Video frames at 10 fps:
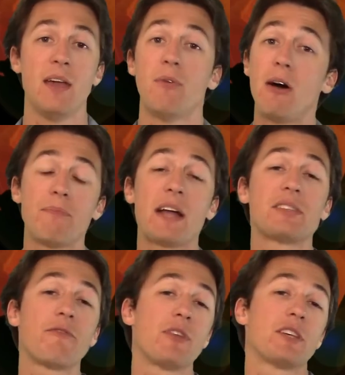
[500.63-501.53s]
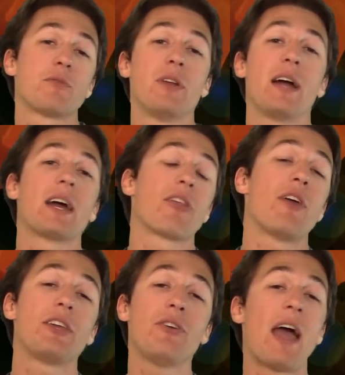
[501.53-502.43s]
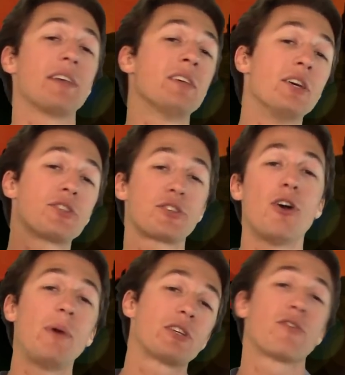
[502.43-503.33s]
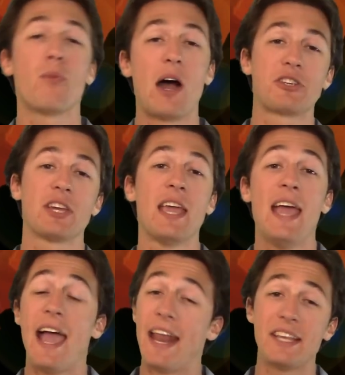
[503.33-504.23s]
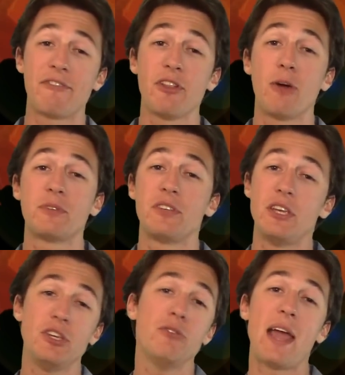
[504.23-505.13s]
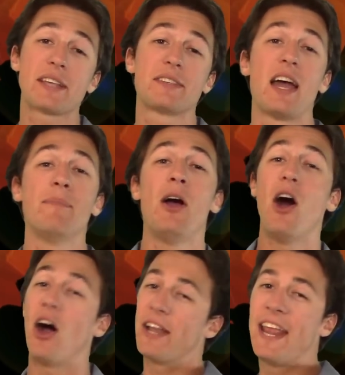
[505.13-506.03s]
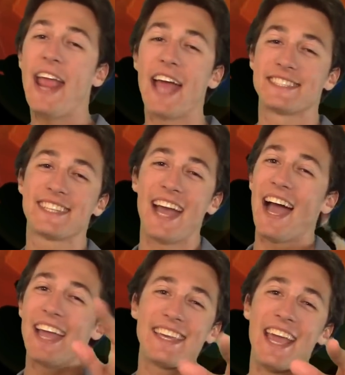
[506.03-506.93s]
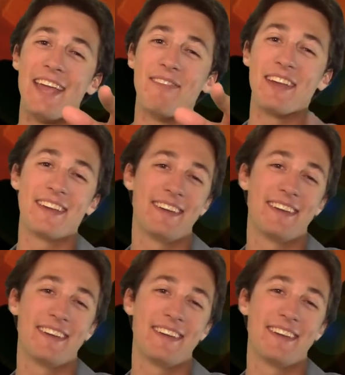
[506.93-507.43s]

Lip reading: Well, that's it for this one. I gotta thank you guys so much for watching, and I definitely hope to see you next time on Yes Guy Gaming.